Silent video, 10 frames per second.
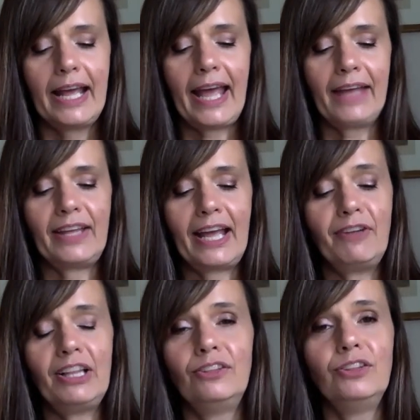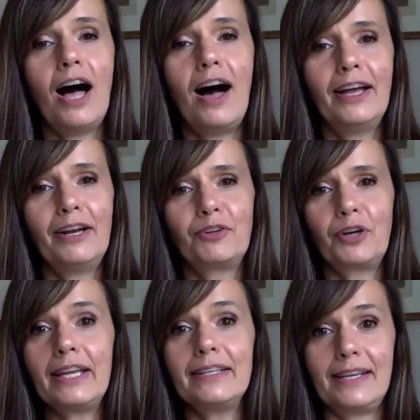And they have a lot of
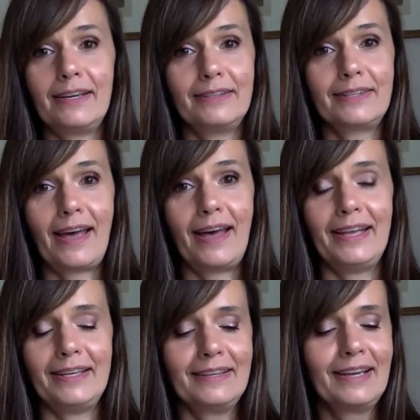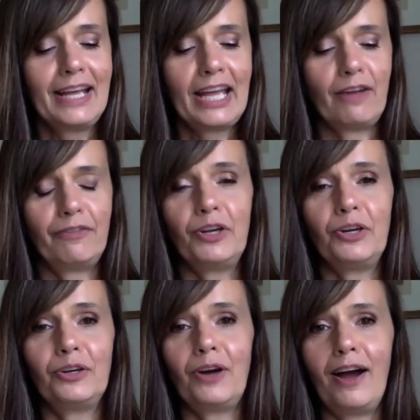great deals on. If
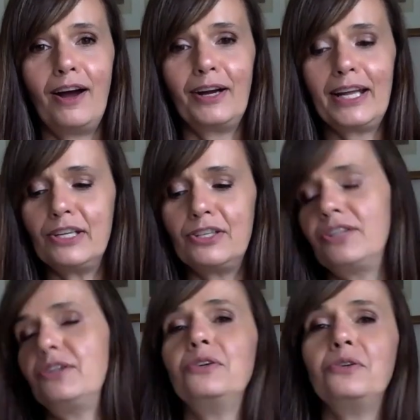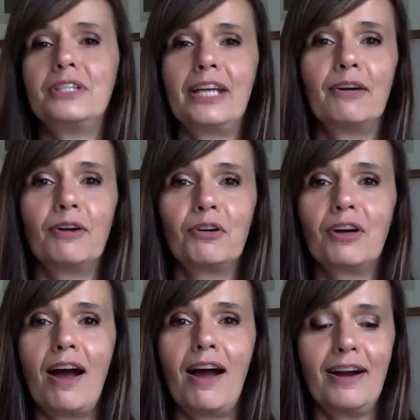you are into tarot
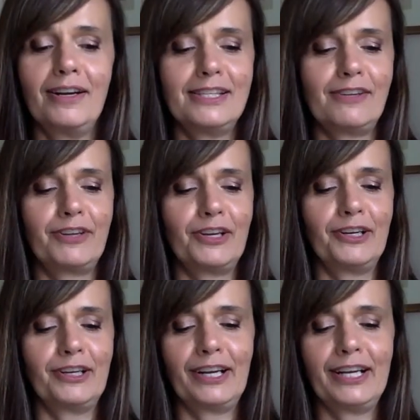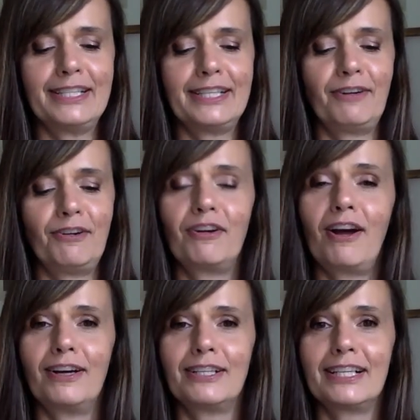cards, if you're a tarot
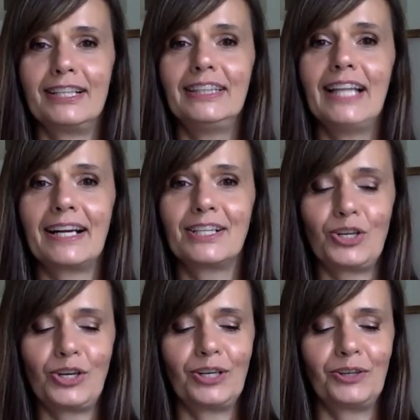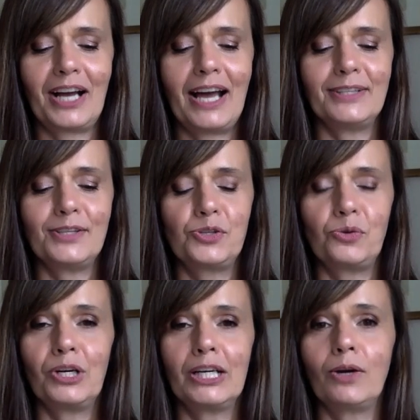card collector or
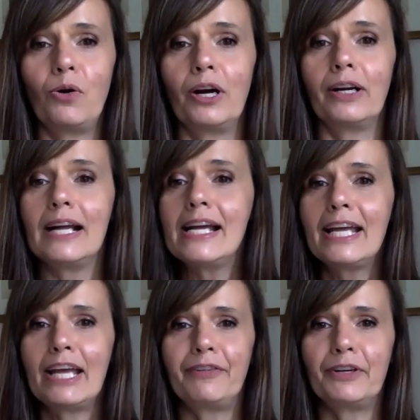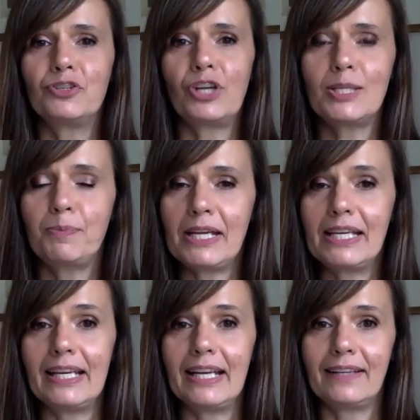connoisseur, or if you're just
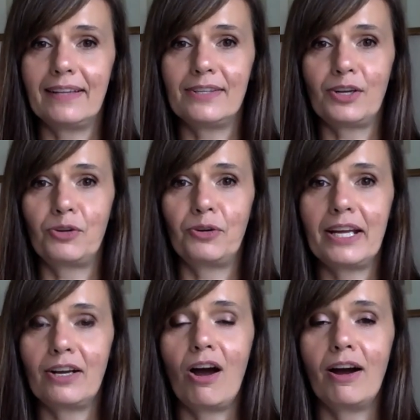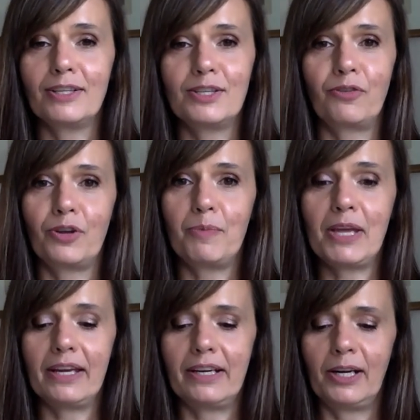beginning, these are great cards for the
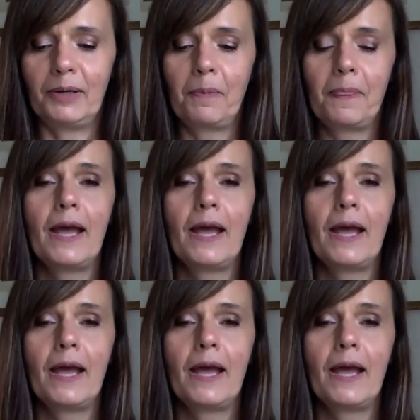beginner.